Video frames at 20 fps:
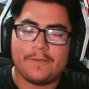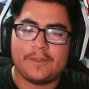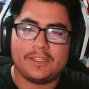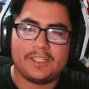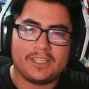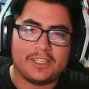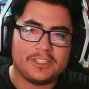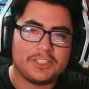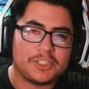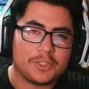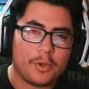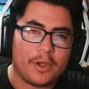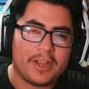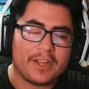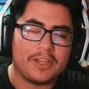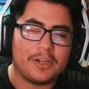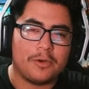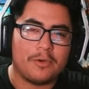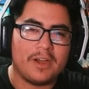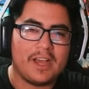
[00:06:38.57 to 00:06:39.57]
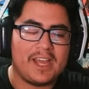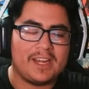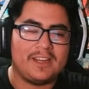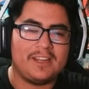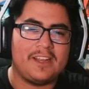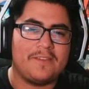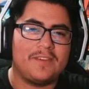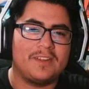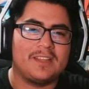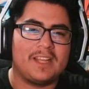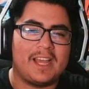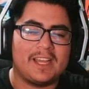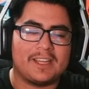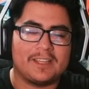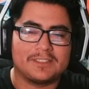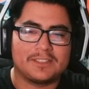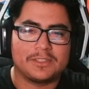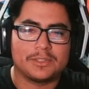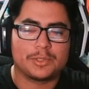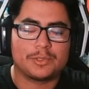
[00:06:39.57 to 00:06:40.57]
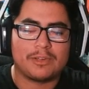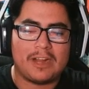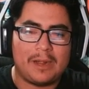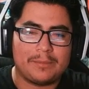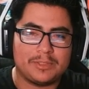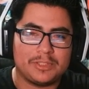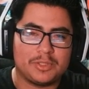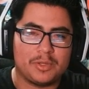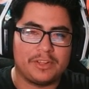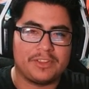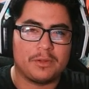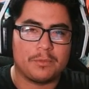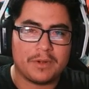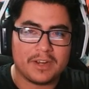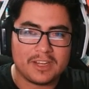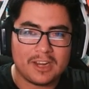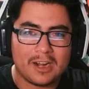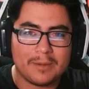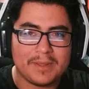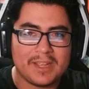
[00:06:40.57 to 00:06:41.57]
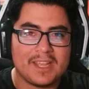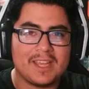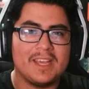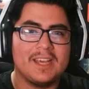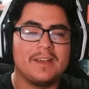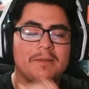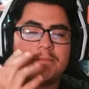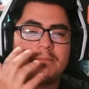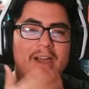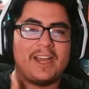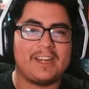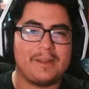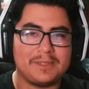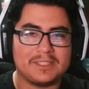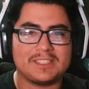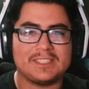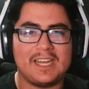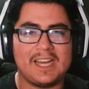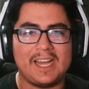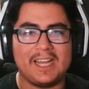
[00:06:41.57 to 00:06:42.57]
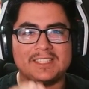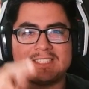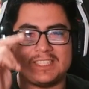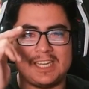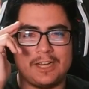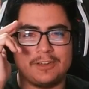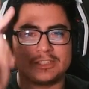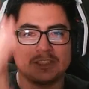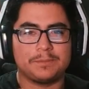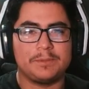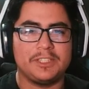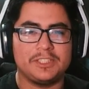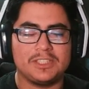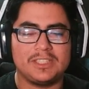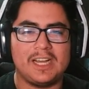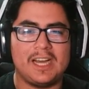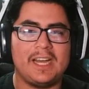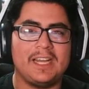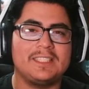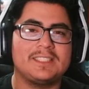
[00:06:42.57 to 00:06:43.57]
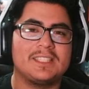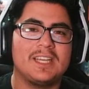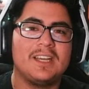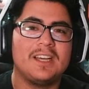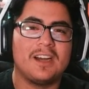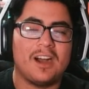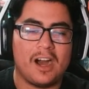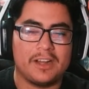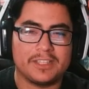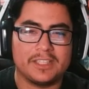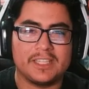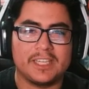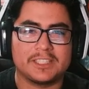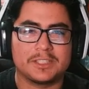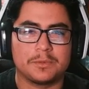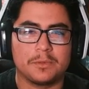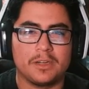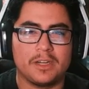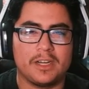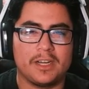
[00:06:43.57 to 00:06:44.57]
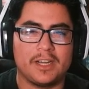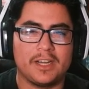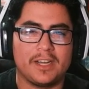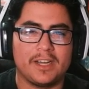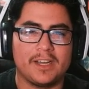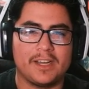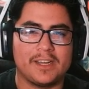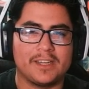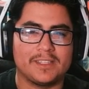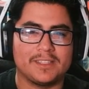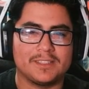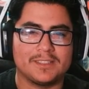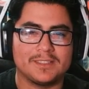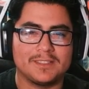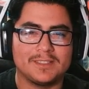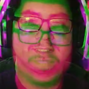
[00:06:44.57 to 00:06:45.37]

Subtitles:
you did enjoy, go ahead and leave a like and subscribe to join the Ring Army. My name is Nized, and I'll speak to you guys on the next run.